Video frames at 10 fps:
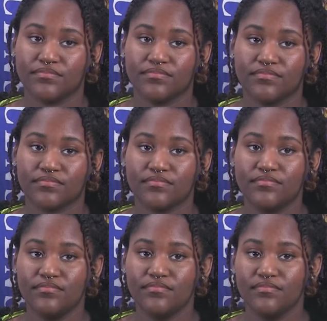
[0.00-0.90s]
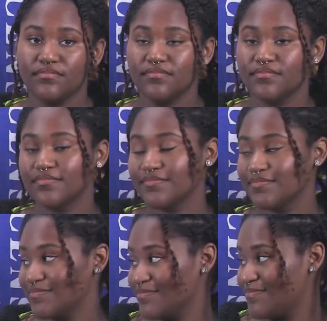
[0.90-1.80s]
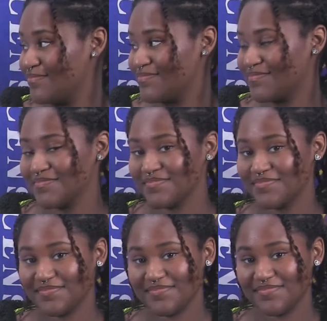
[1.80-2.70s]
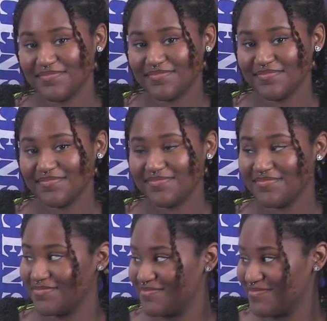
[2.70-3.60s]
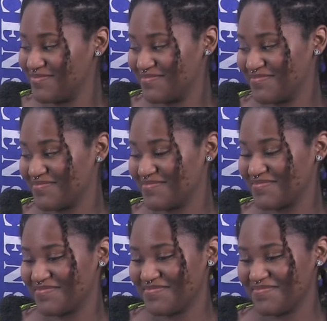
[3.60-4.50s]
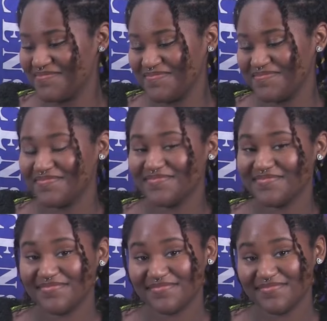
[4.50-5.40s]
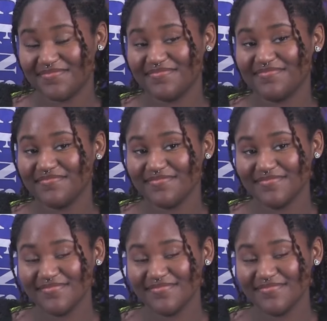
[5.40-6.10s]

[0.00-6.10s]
No words are spoken by the person on screen.